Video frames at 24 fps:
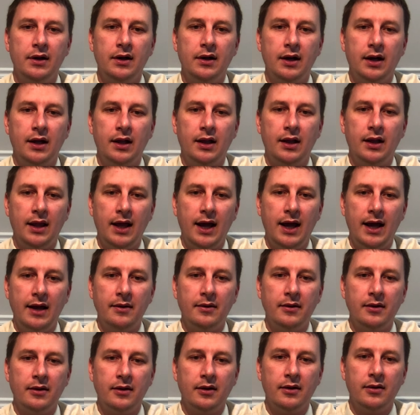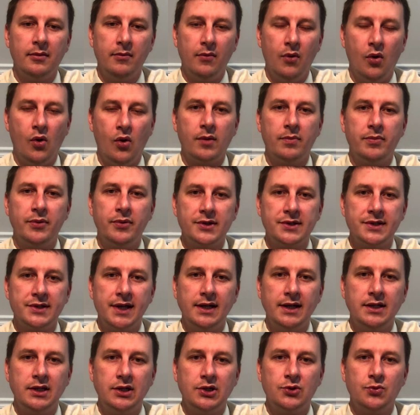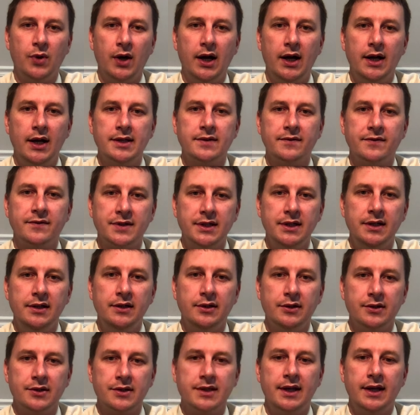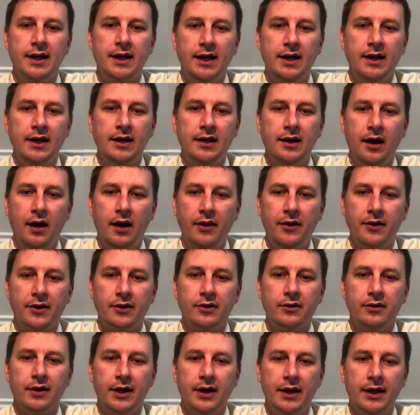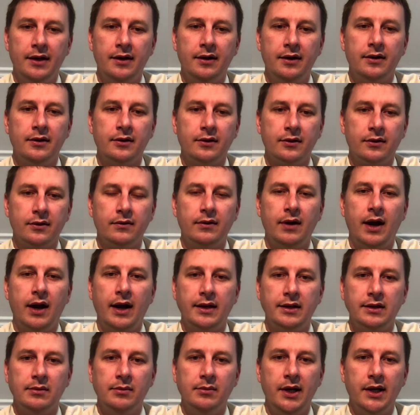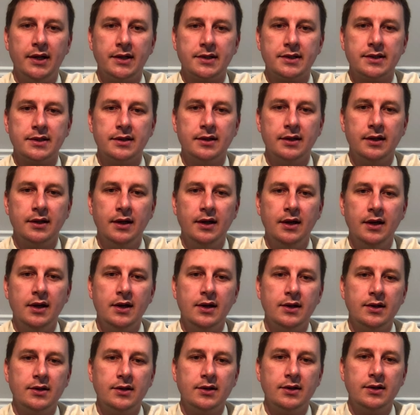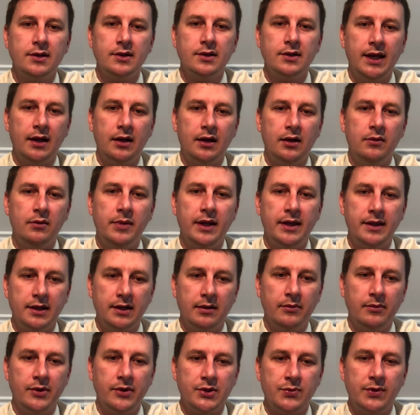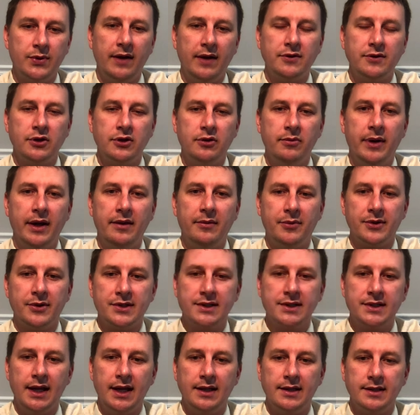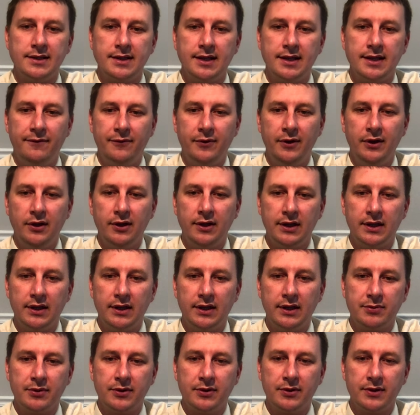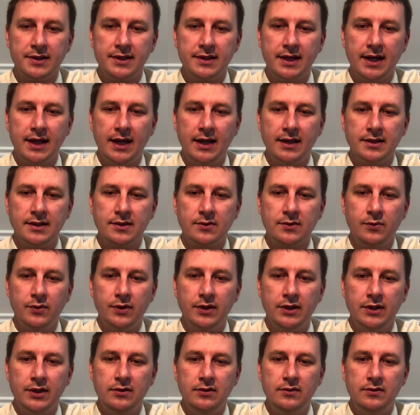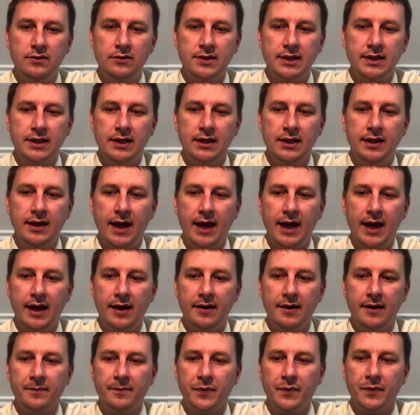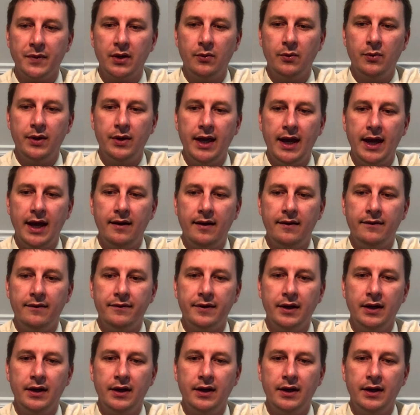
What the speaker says: a lot more percentage-wise of seniors than any other grade riding the bus. So we can't go by the numbers, we have to go by the percents. And if we look at these percents, we do see that we have